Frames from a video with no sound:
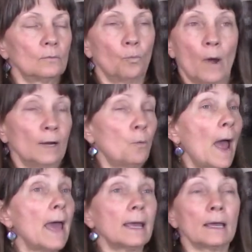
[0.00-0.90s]
went
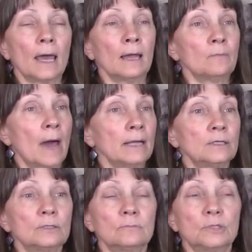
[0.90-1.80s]
away, and my
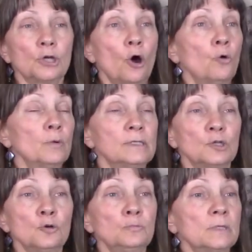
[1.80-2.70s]
toe
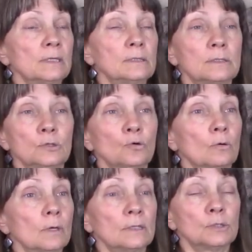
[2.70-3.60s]
resumed its
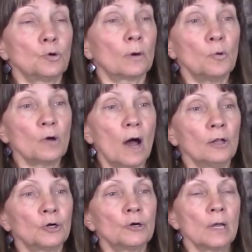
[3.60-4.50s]
normal
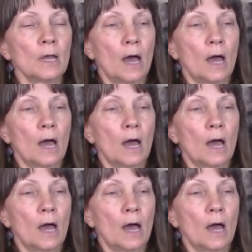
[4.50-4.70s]
color.